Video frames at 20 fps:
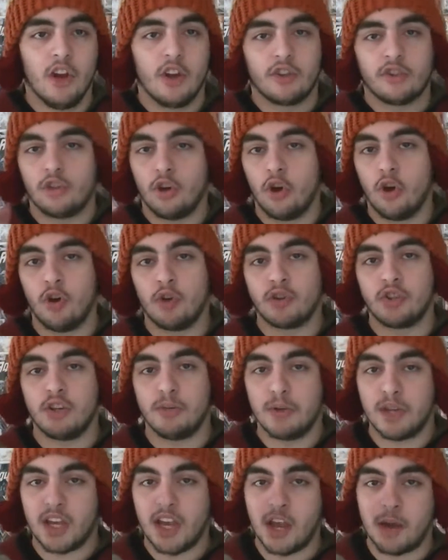so she
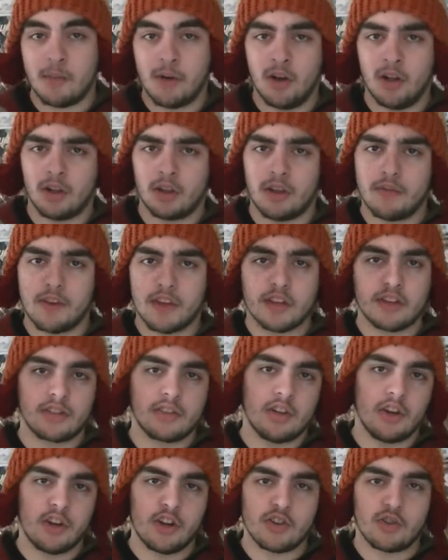became a living
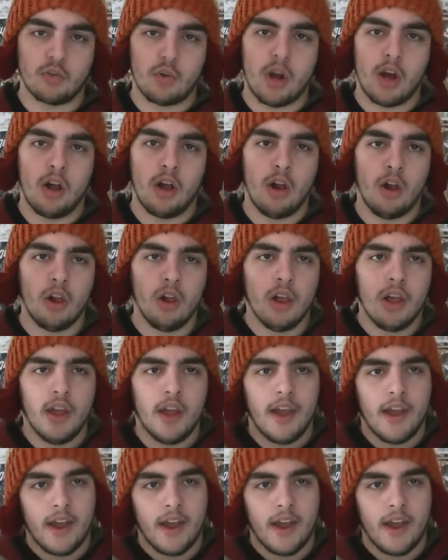son as well.